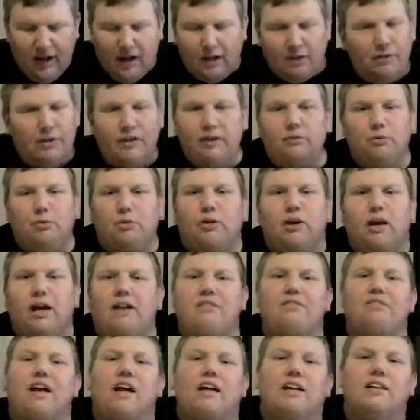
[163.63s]
I think we're going to
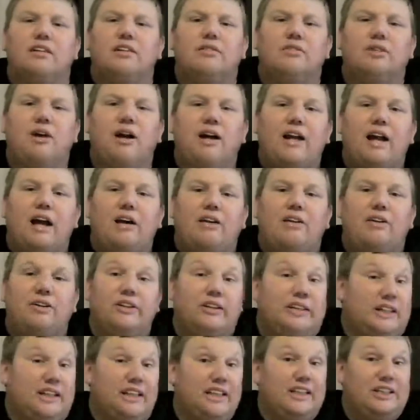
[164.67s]
have that right now,
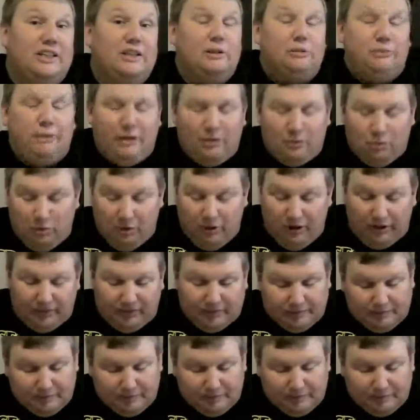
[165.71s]
at least in week one.